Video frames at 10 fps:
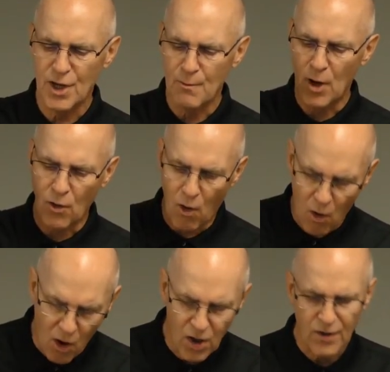among
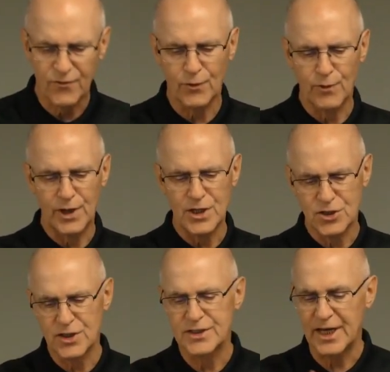all of the
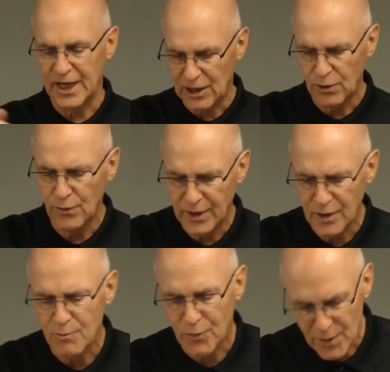religions, including
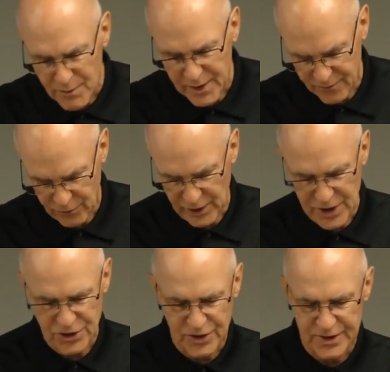the primitive
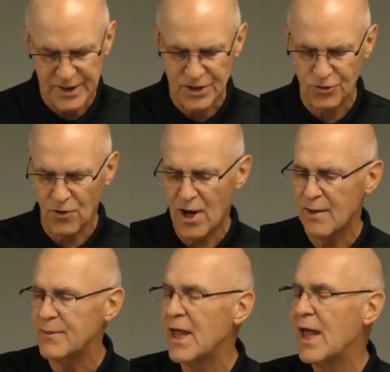religions
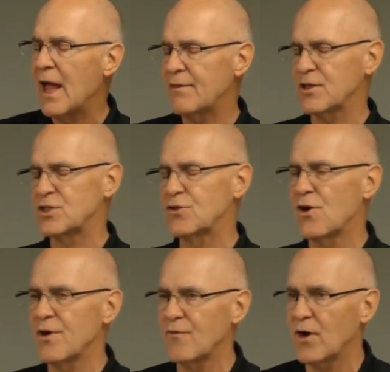described at the
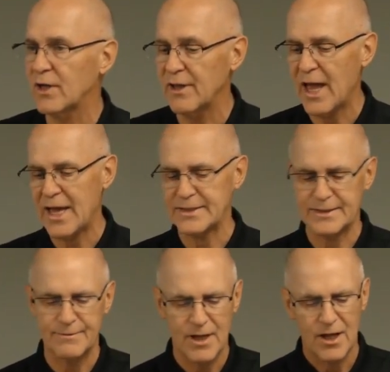start of our
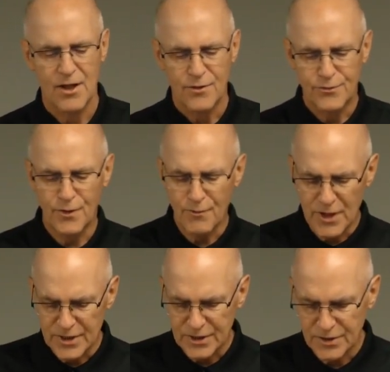class. 3
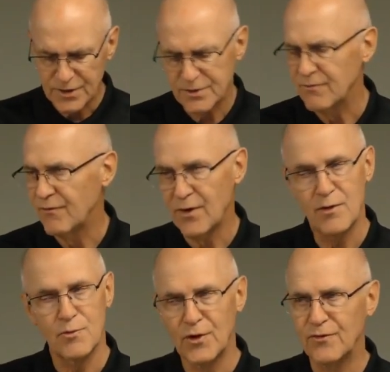reasons,
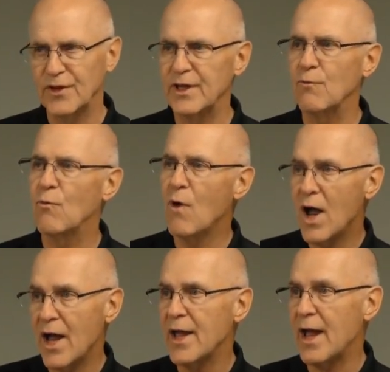very briefly,
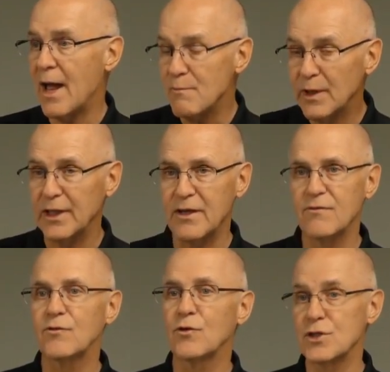why I
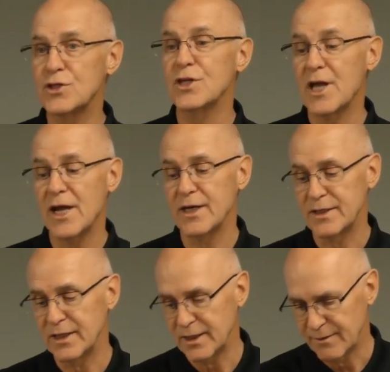believe
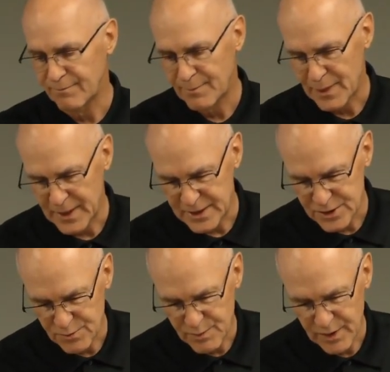Christianity is
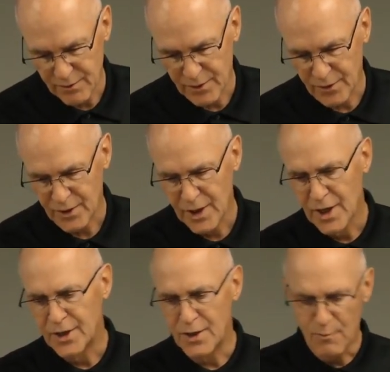superior.
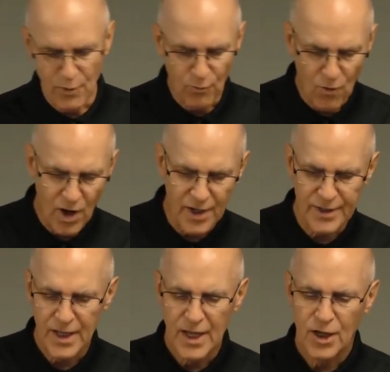Number
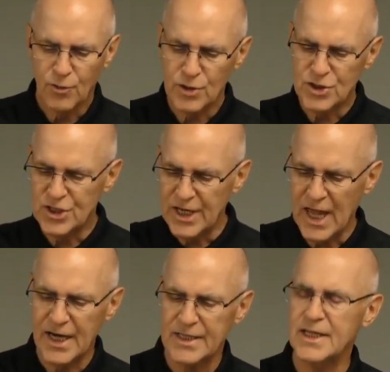1,
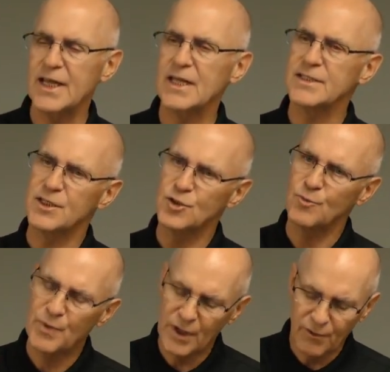Christianity has a
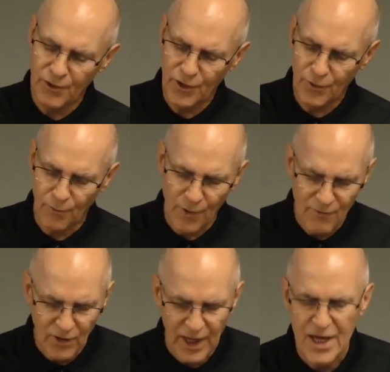superior
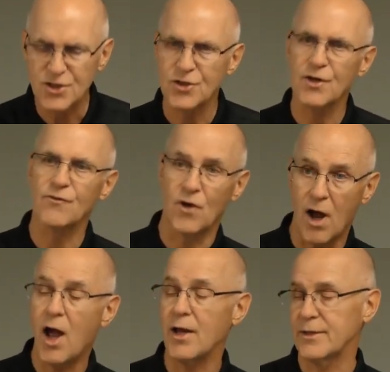revelation of
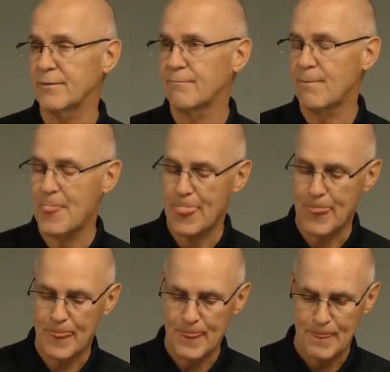God.
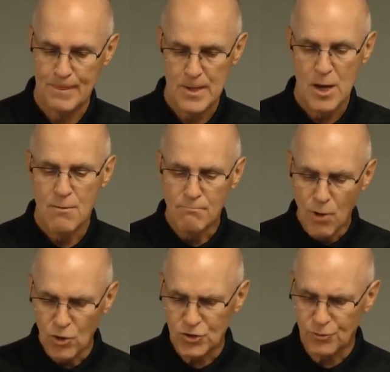
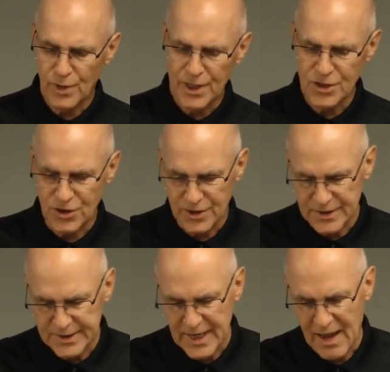Most
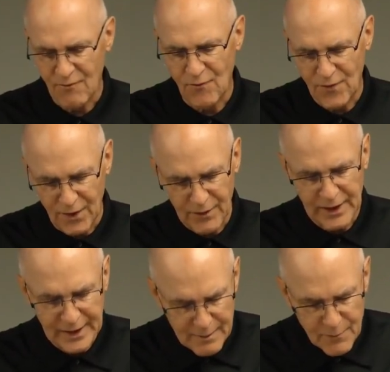religions have a very
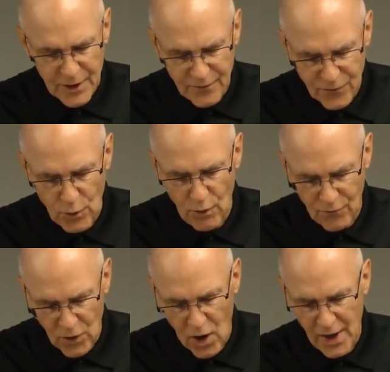limited view
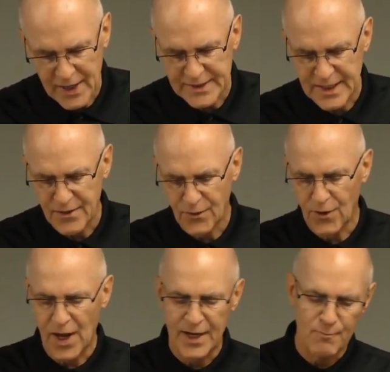of God as
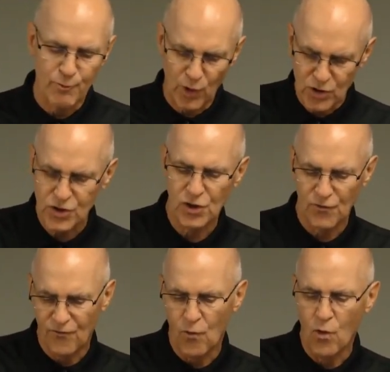either an
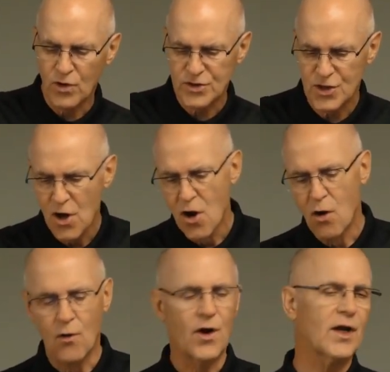impersonal force
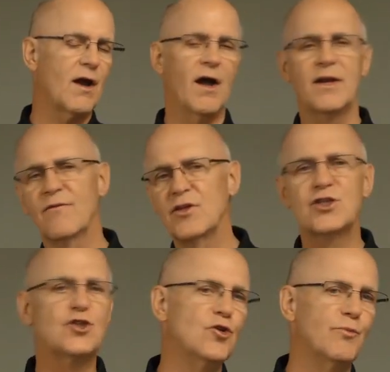or a kind of a
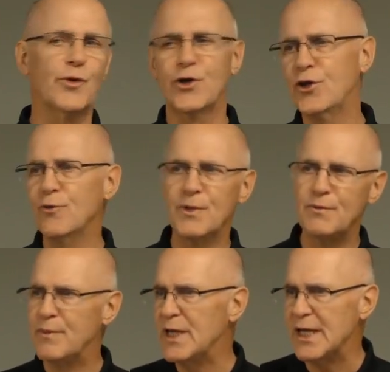
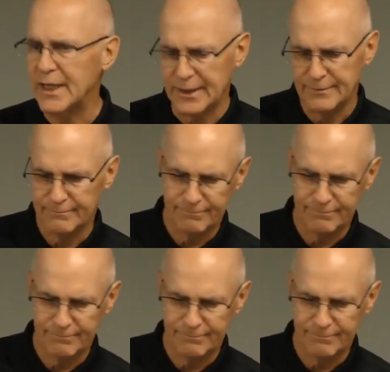superhuman being.